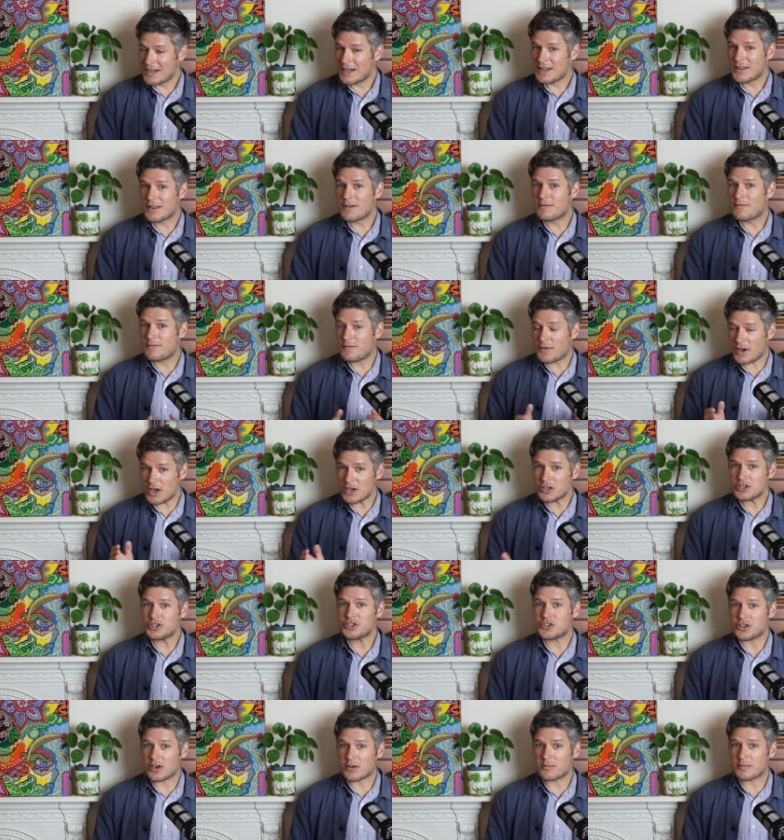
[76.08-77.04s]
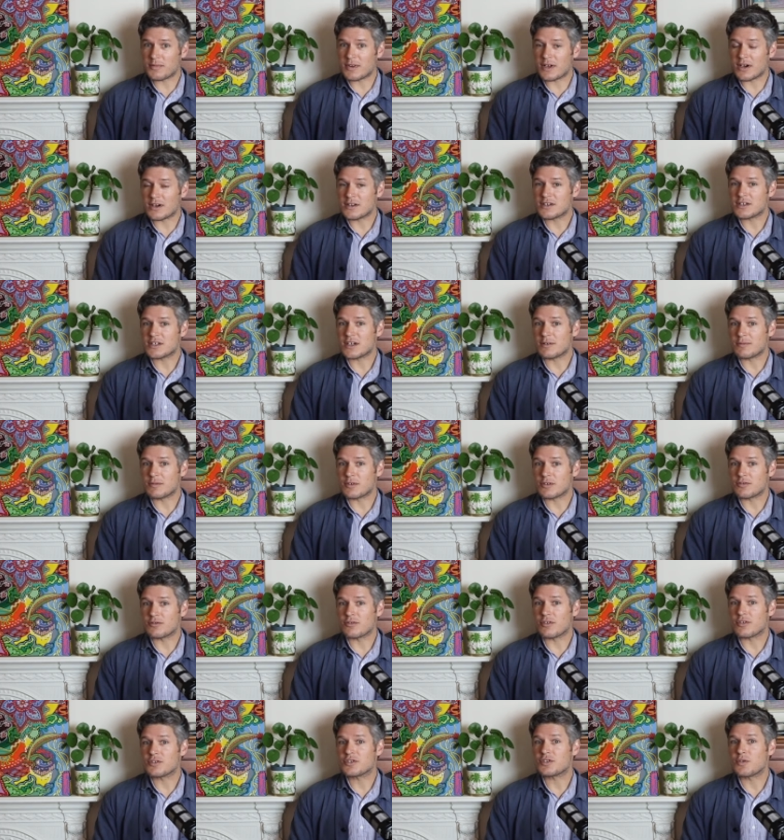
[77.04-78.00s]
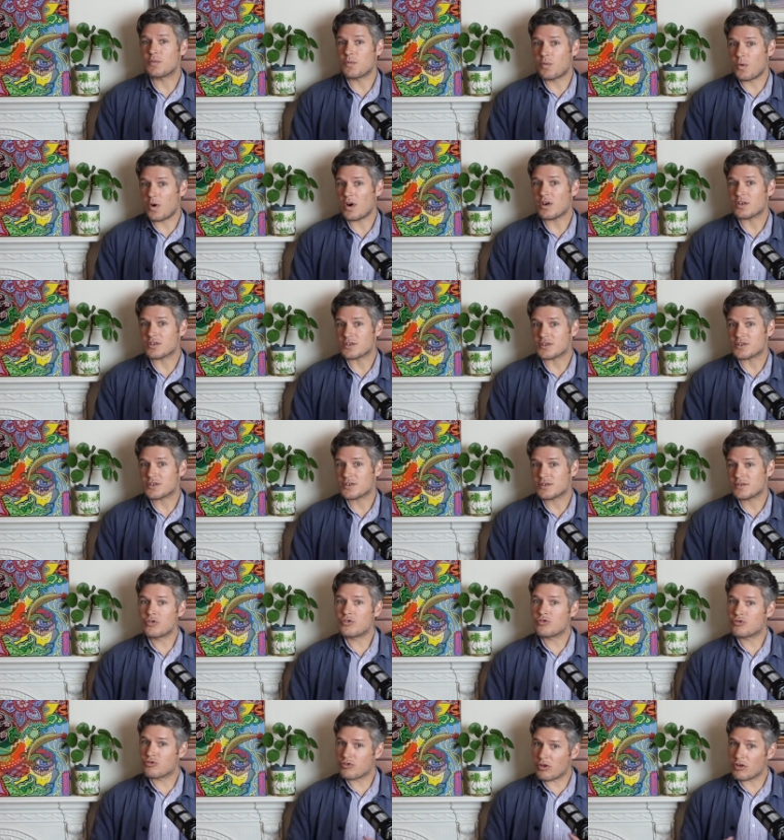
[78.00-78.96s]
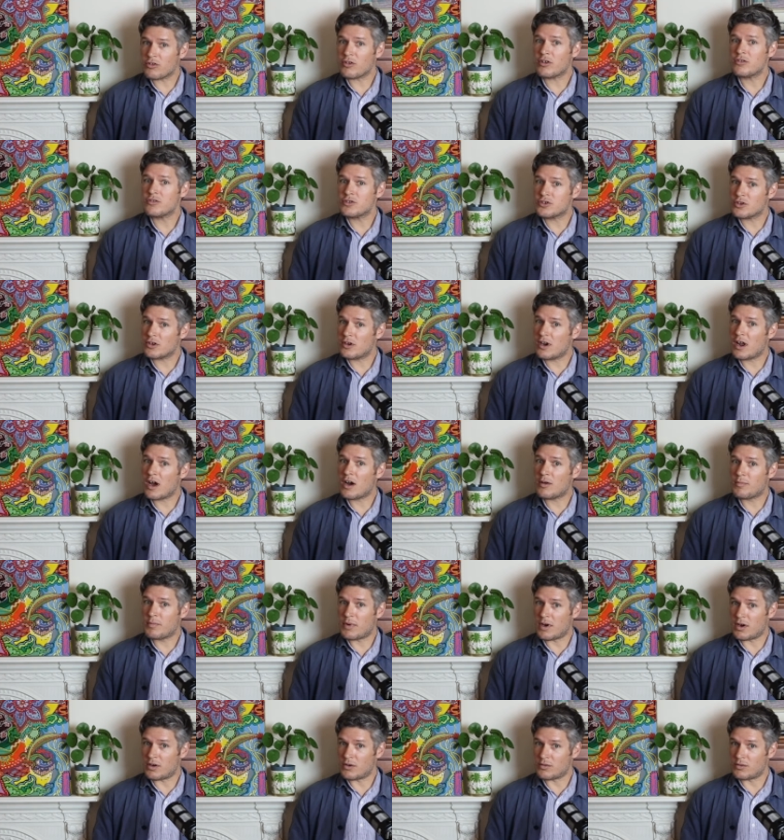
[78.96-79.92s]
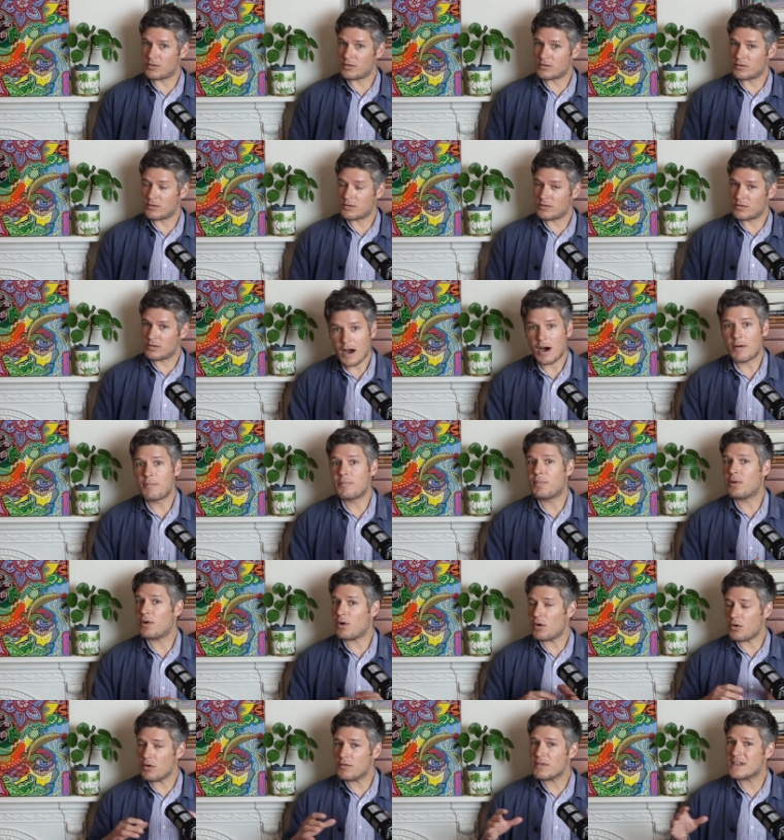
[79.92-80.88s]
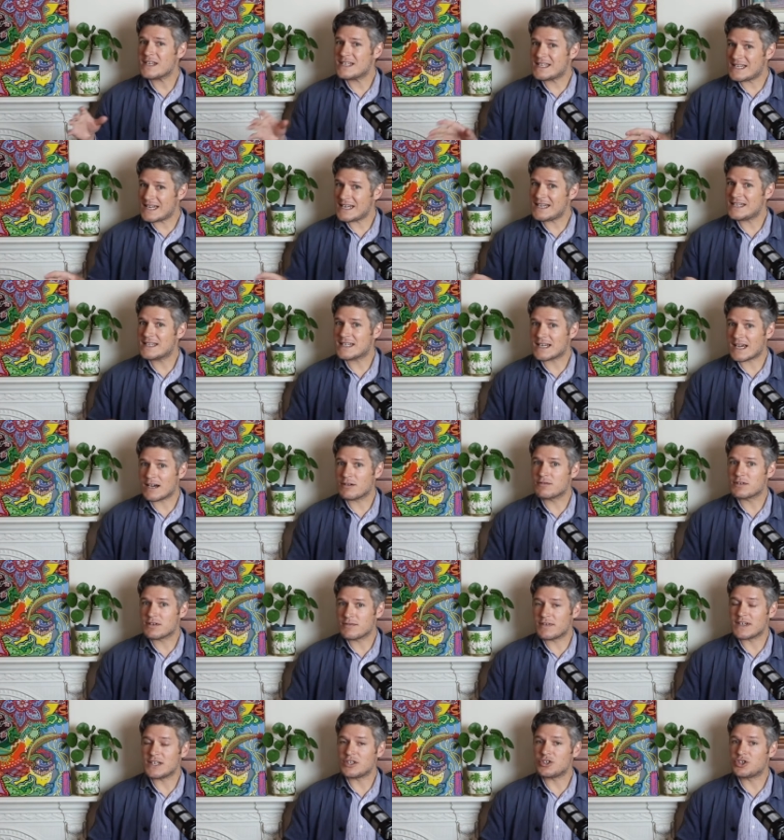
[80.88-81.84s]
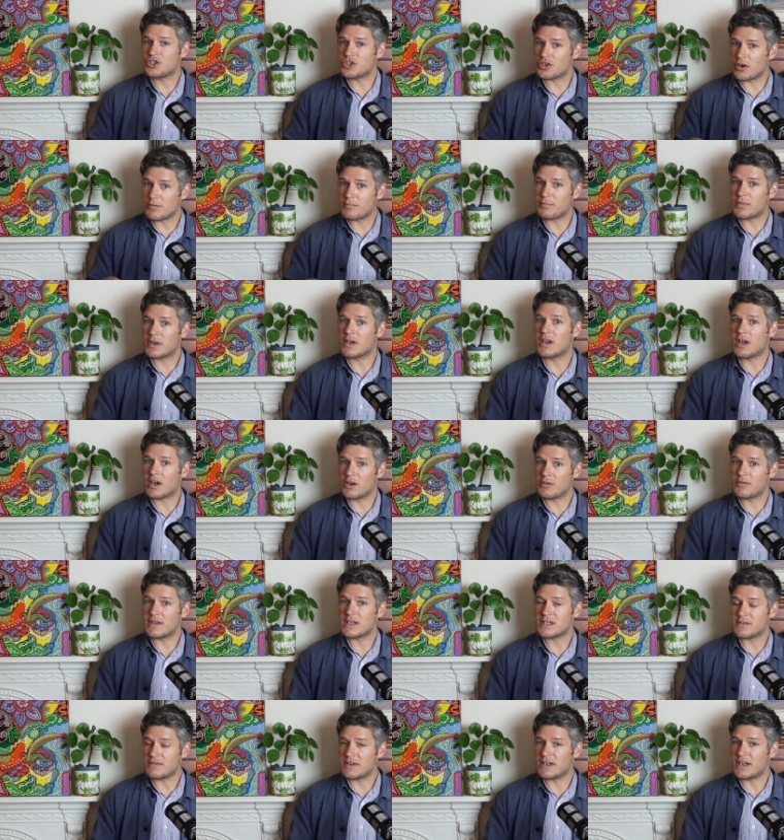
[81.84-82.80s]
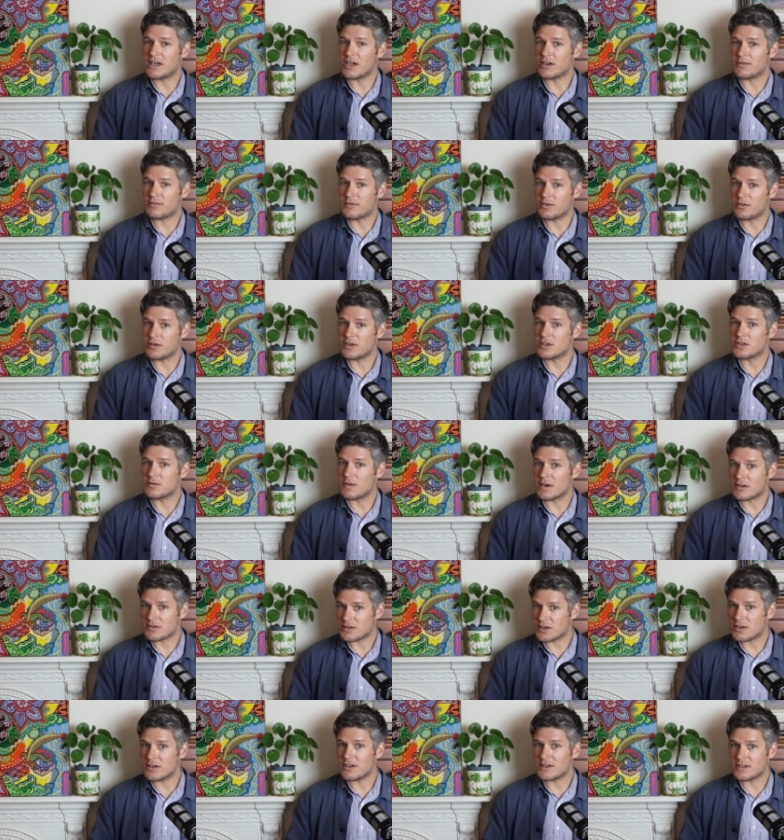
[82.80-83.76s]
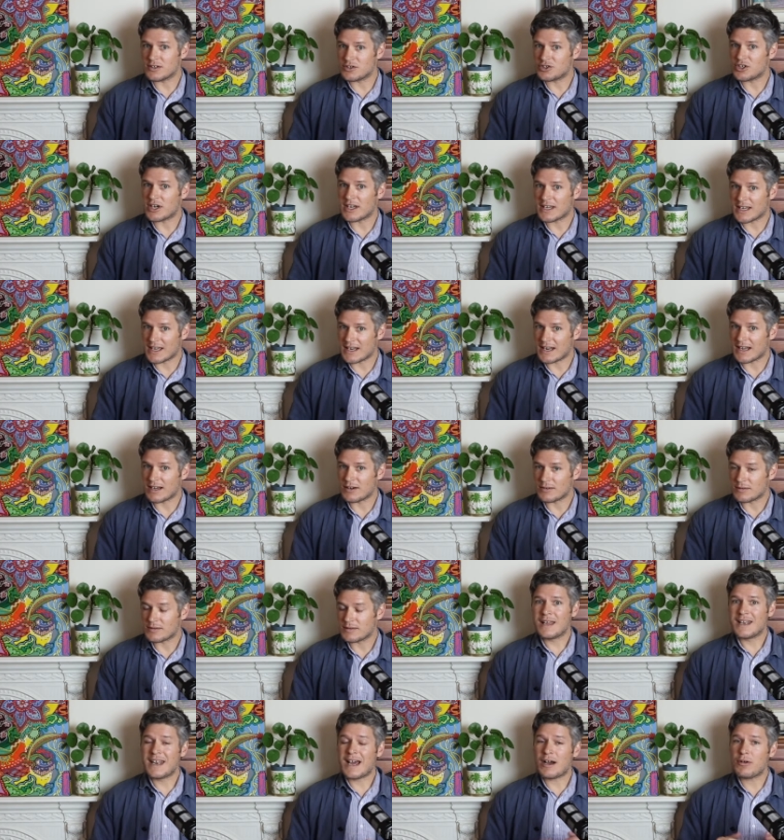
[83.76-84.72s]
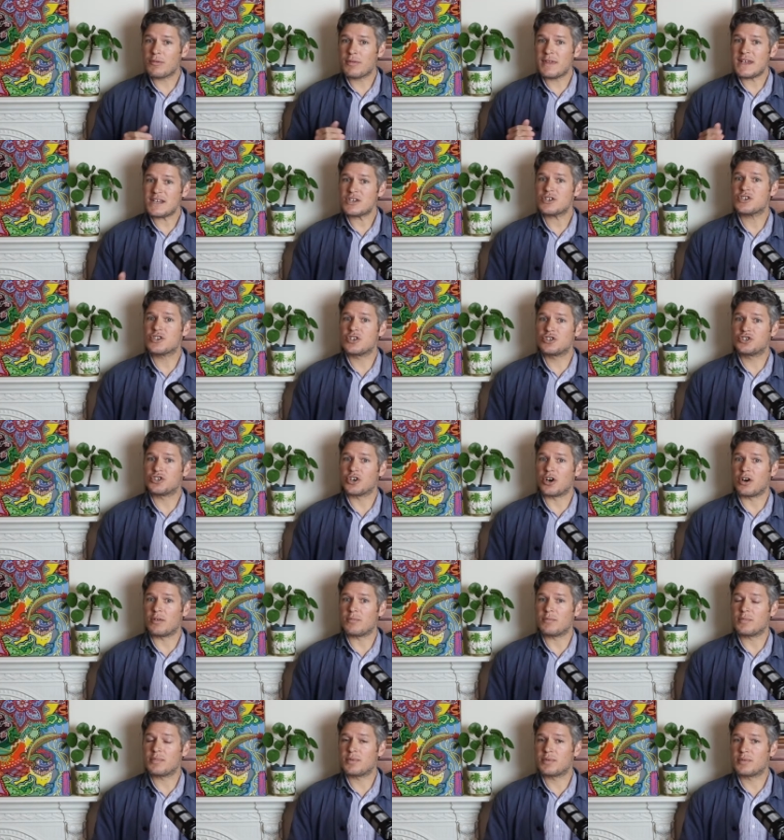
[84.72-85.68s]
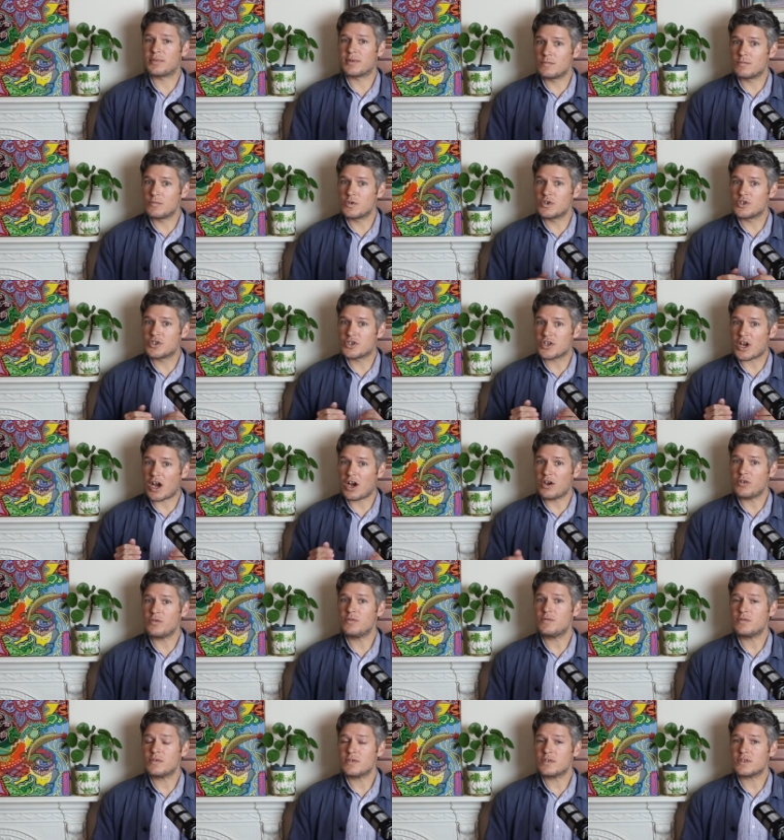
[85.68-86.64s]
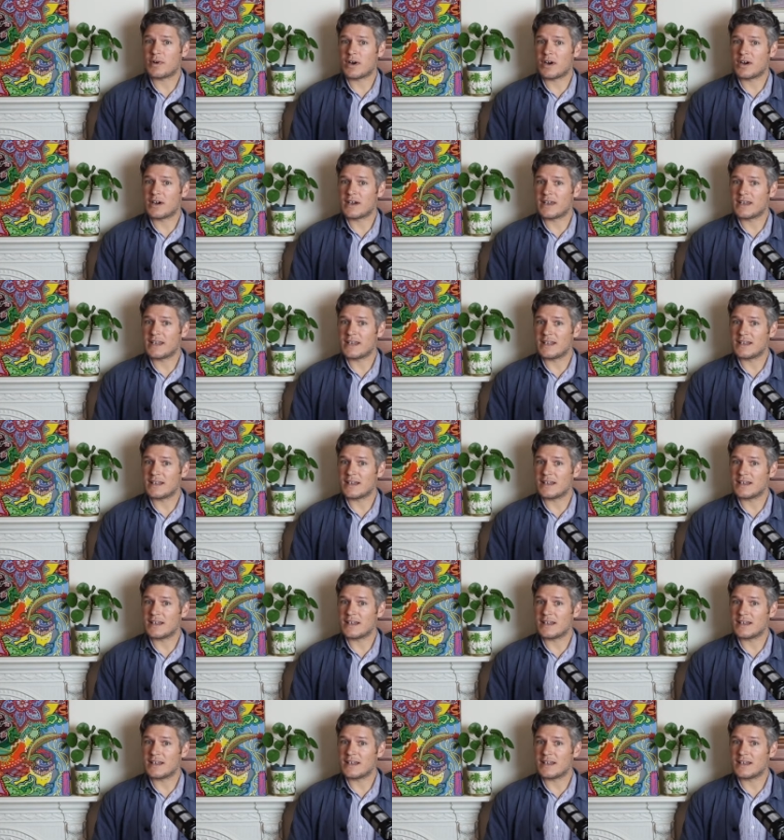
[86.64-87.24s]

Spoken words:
The first shop that I stumbled across was Cronon To Lapos. I'll put all the details of each shop below this video for you as well, so you can check it out. Now this shop was owned by